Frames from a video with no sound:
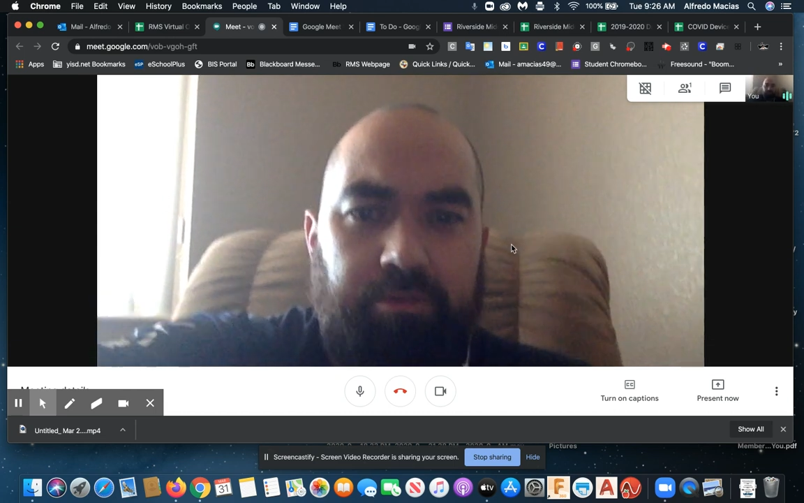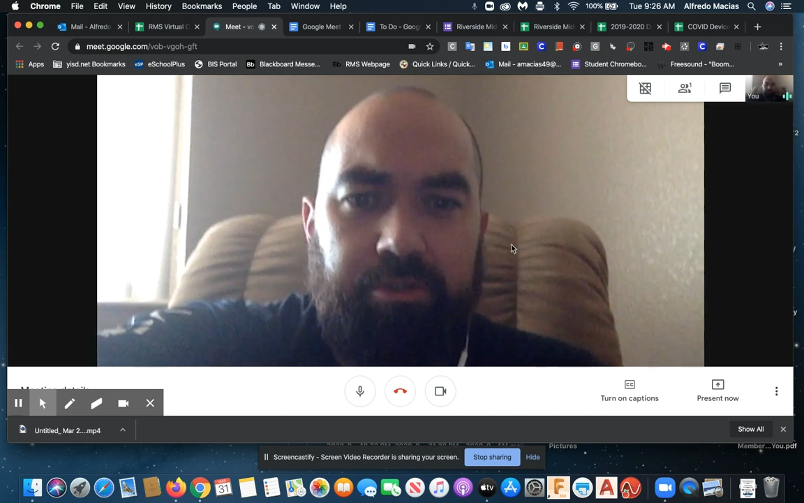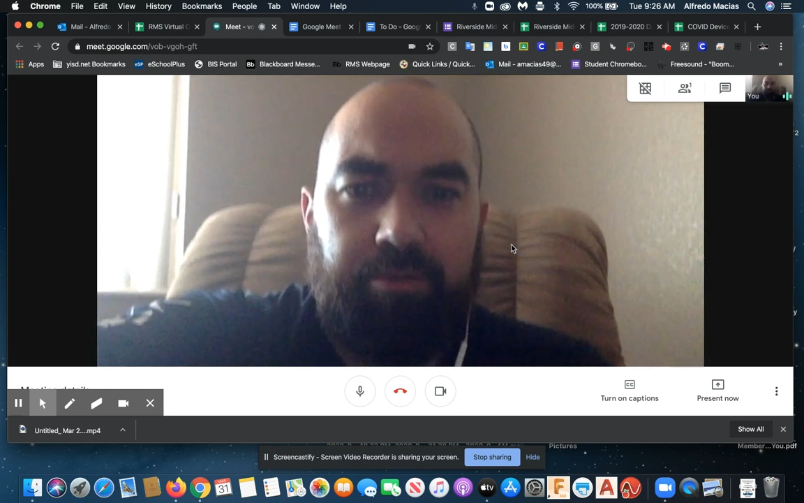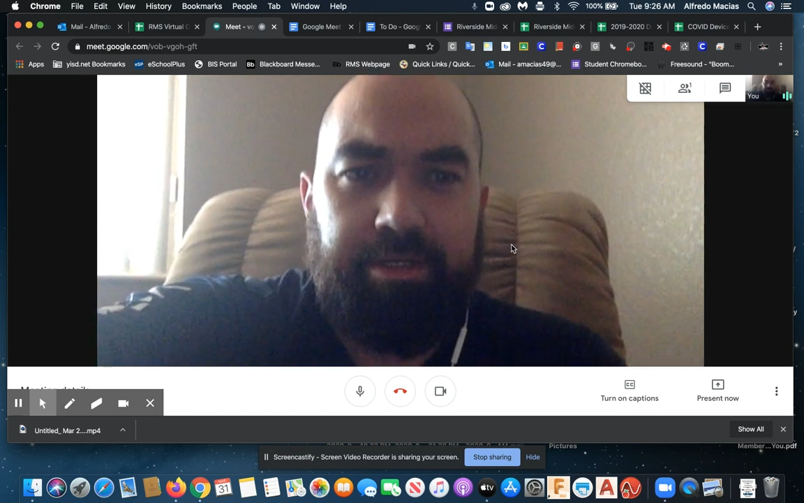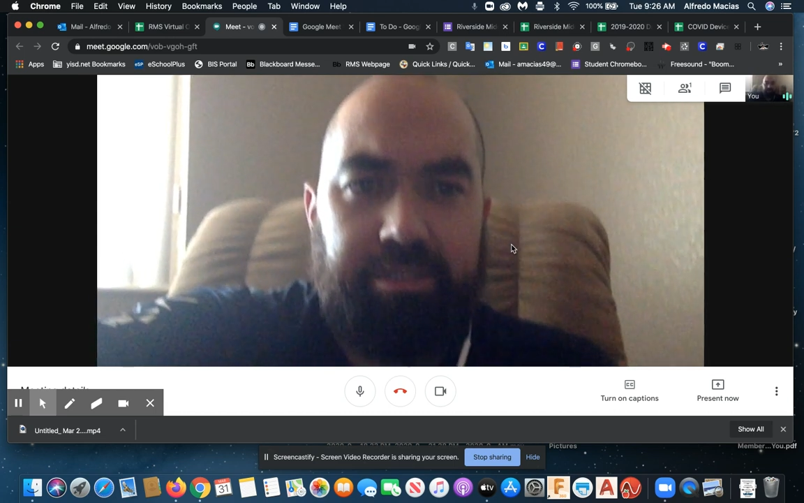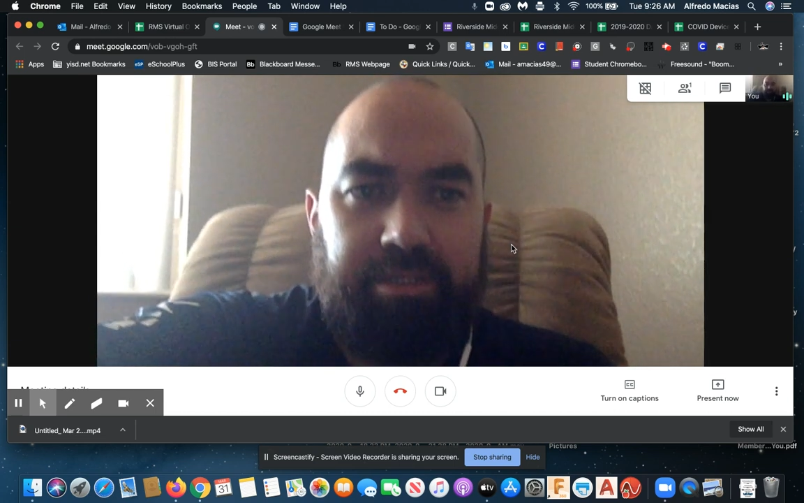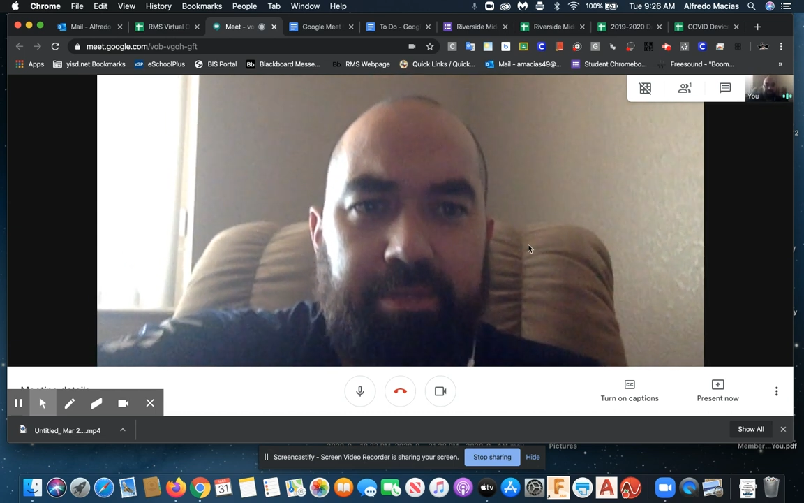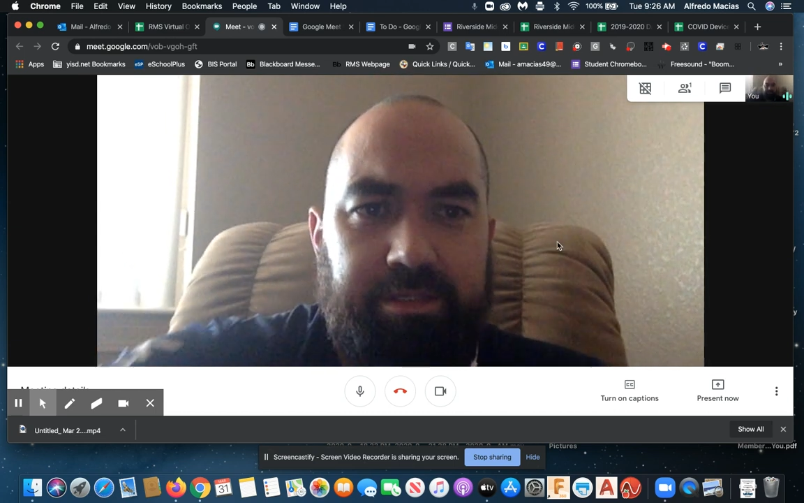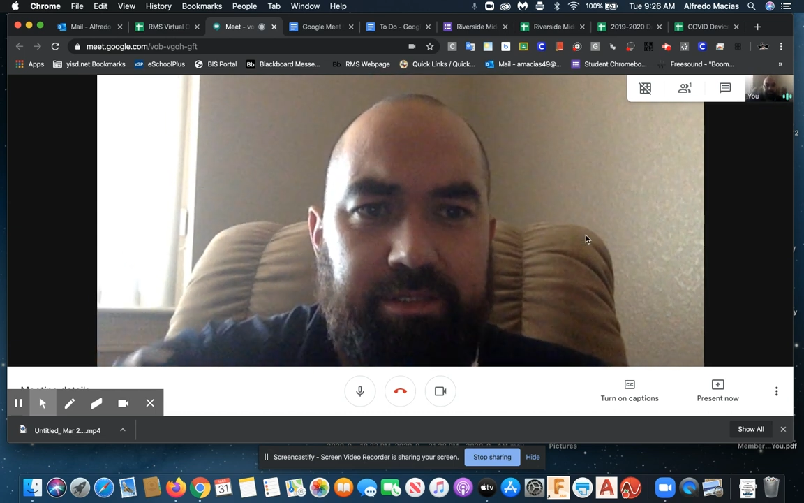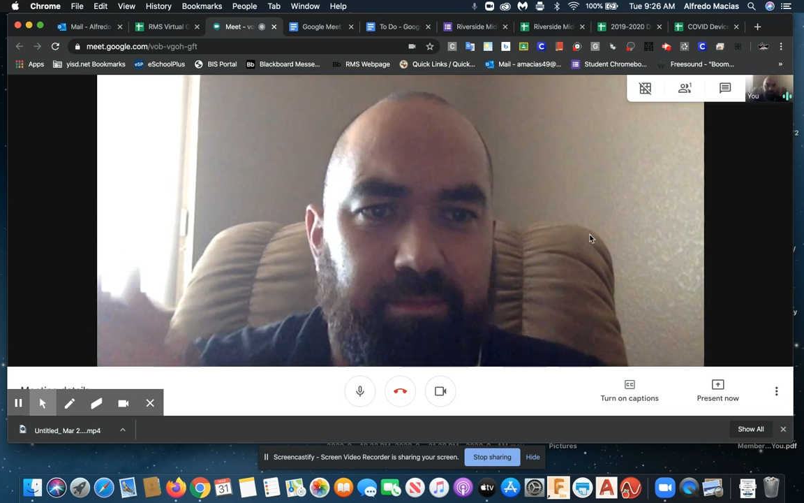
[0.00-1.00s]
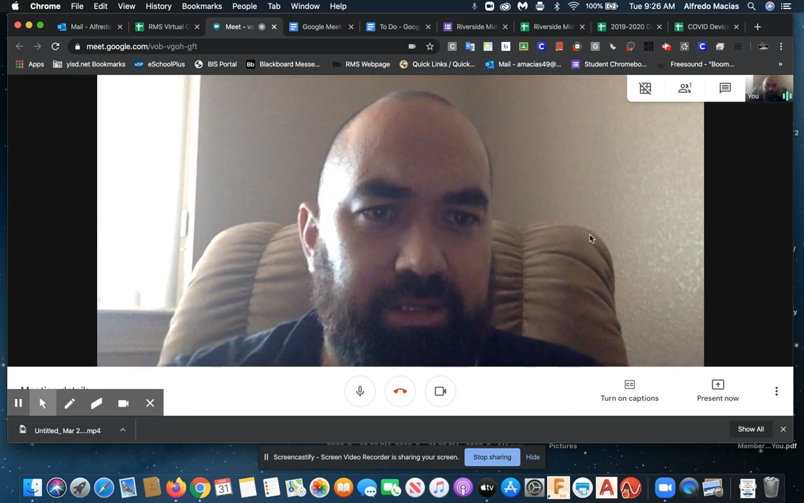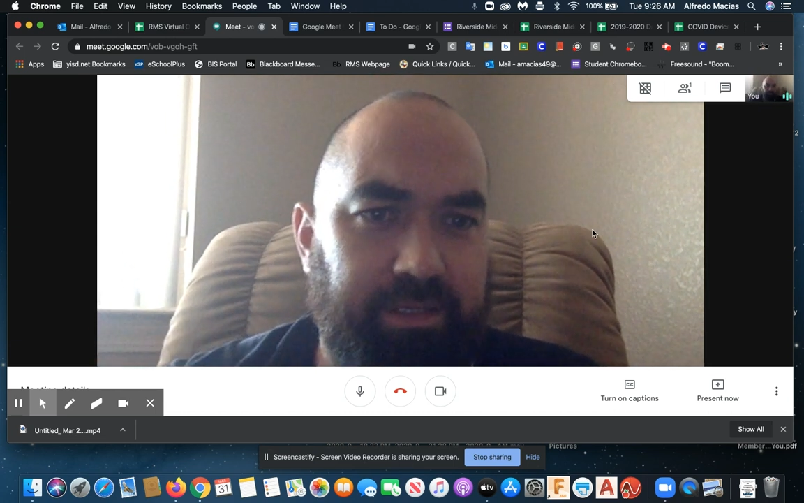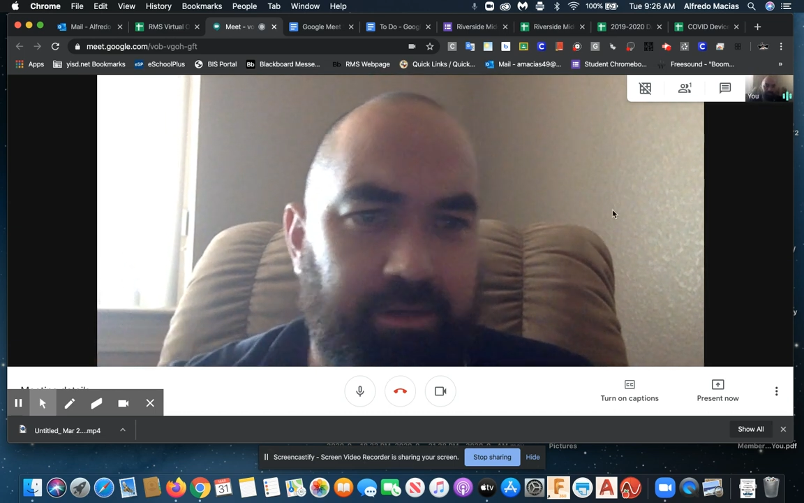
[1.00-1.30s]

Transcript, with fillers: you'll notice some is something